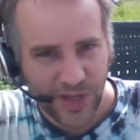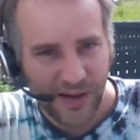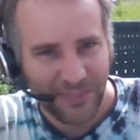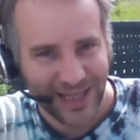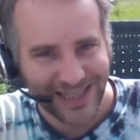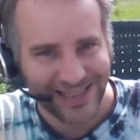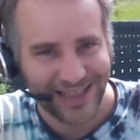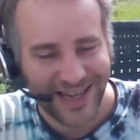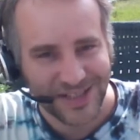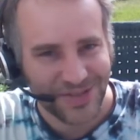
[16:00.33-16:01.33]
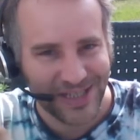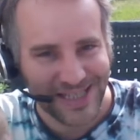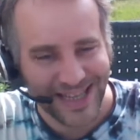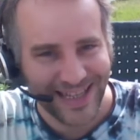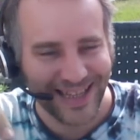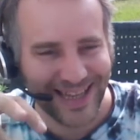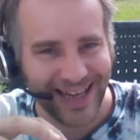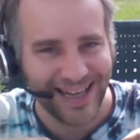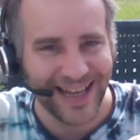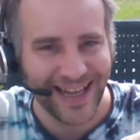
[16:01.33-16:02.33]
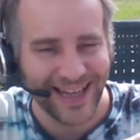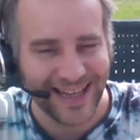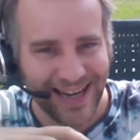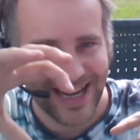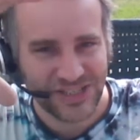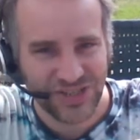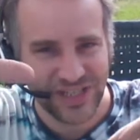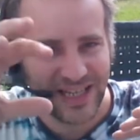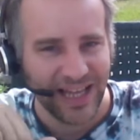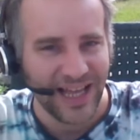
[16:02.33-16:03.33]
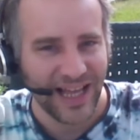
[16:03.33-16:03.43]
countries, and can actually